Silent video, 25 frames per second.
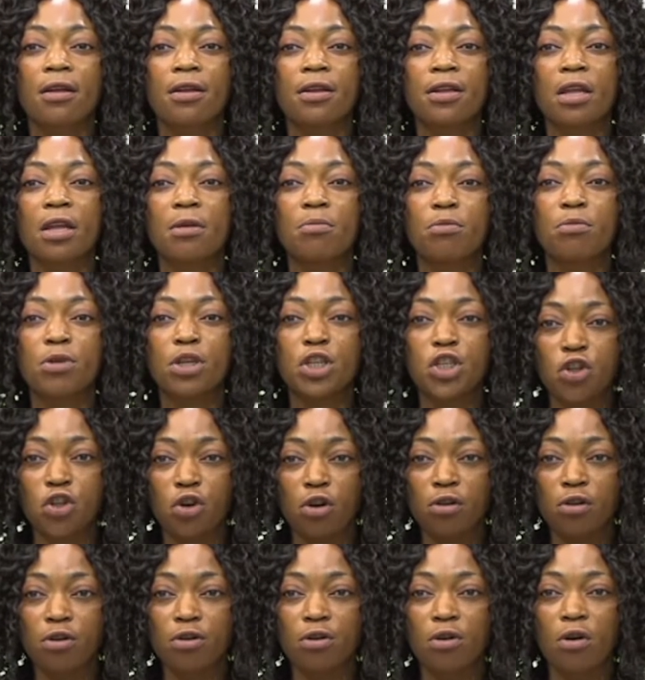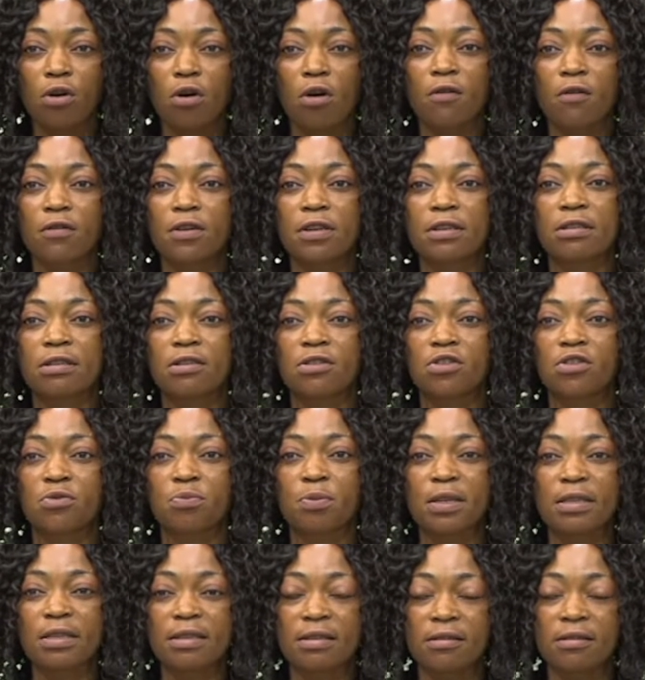the mission of the
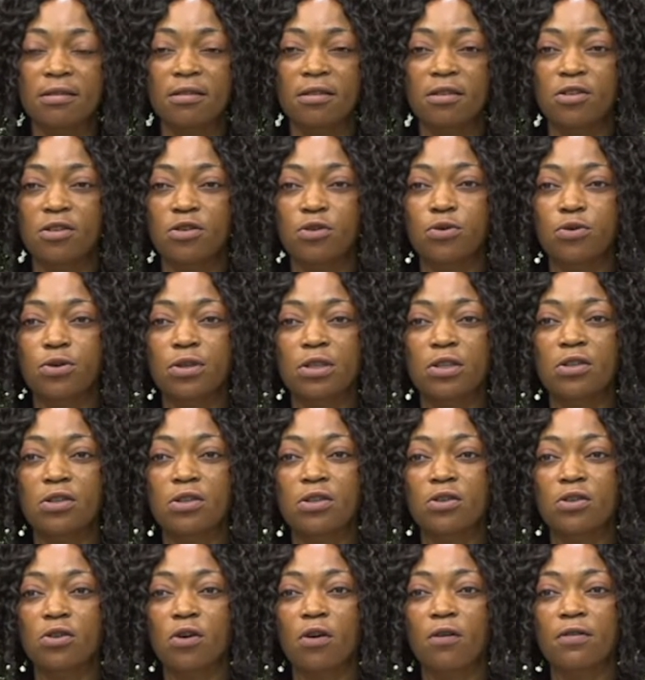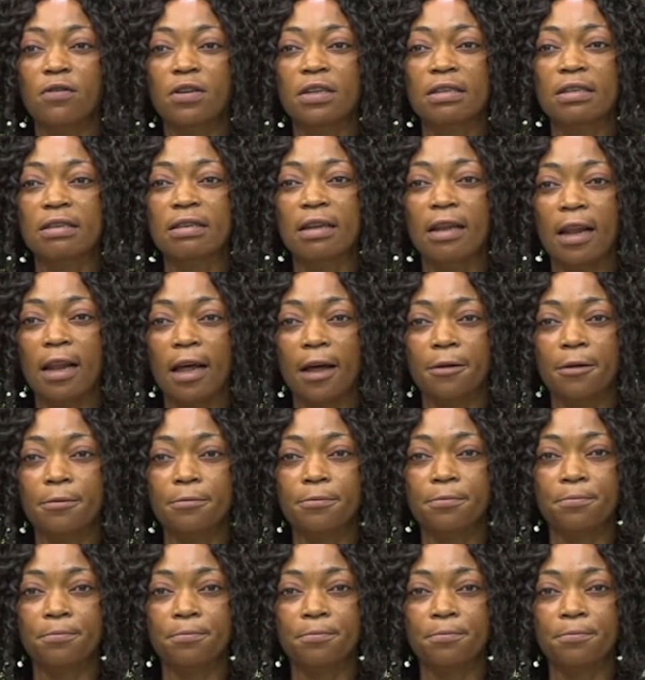salesperson, duties of the seller.